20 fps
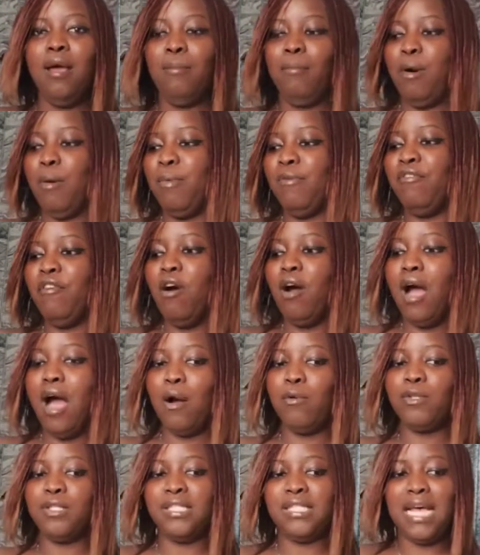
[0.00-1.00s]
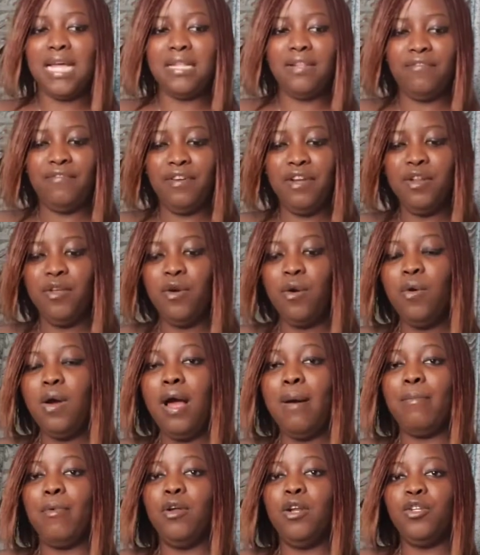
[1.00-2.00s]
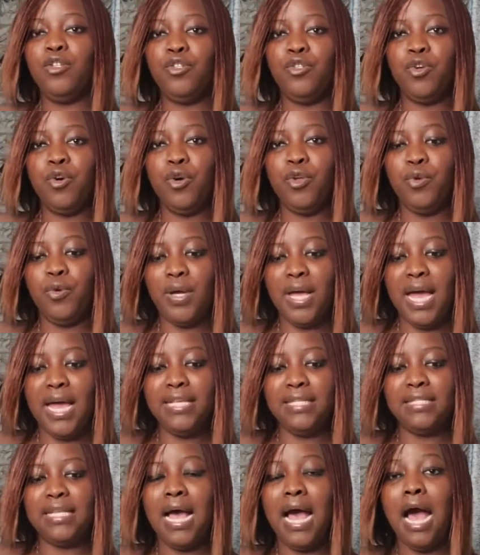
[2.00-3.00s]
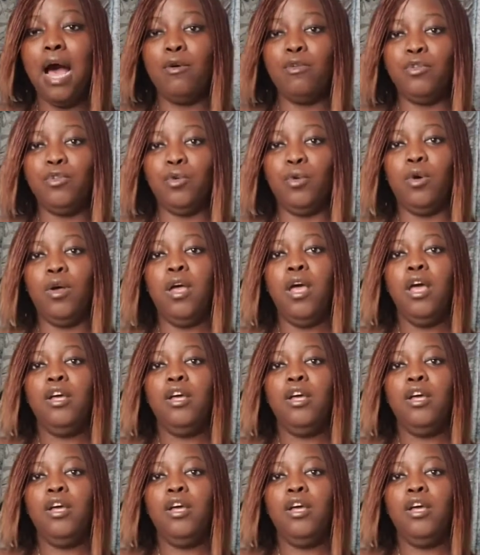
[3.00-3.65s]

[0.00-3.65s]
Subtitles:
But before I will start the video, I'm going to show you guys how to